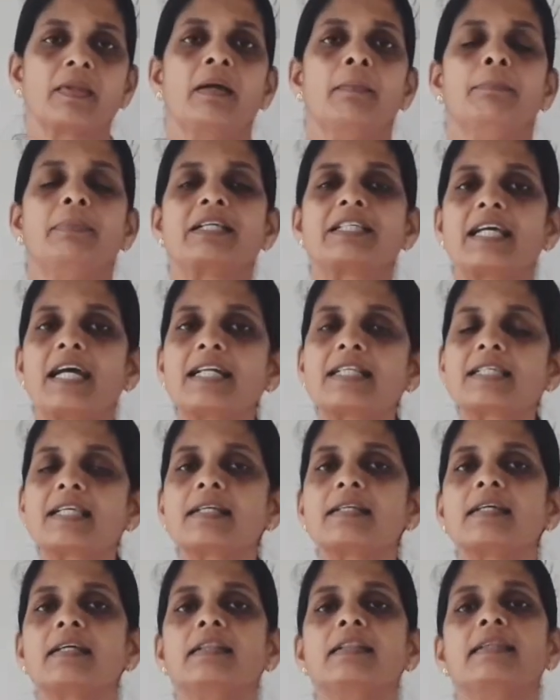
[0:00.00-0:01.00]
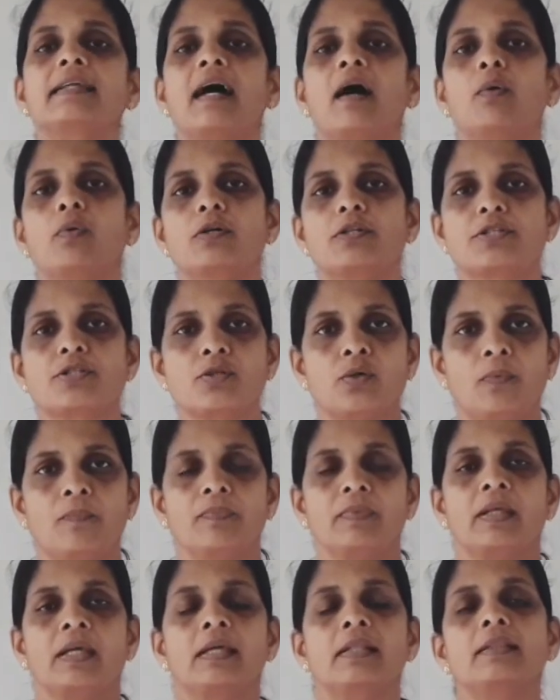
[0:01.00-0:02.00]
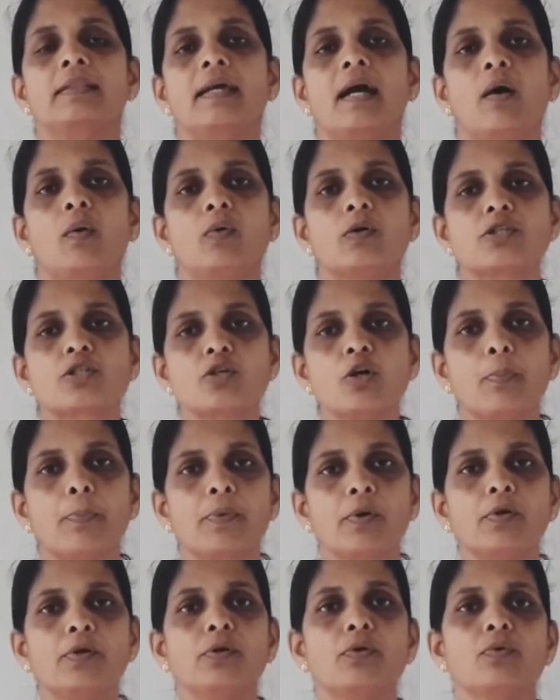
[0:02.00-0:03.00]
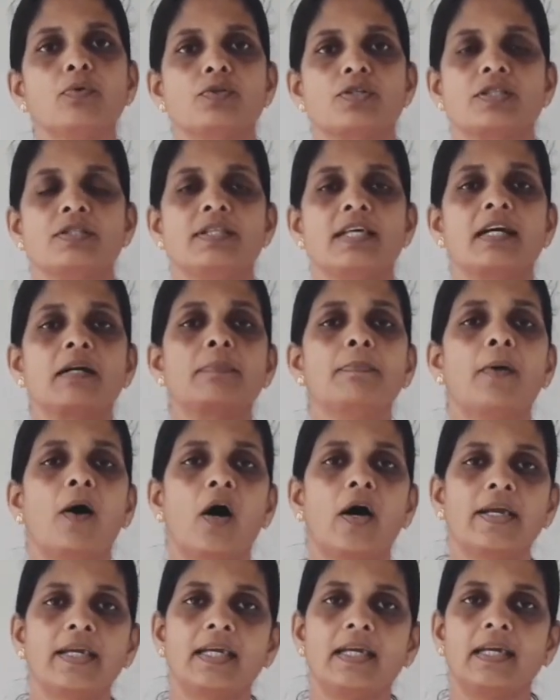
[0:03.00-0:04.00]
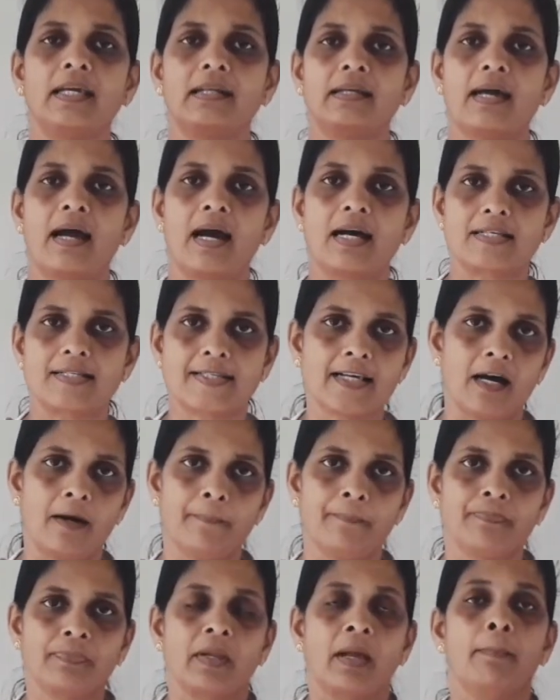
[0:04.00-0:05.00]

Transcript: Besides it, India also produced Big Boy in Assam,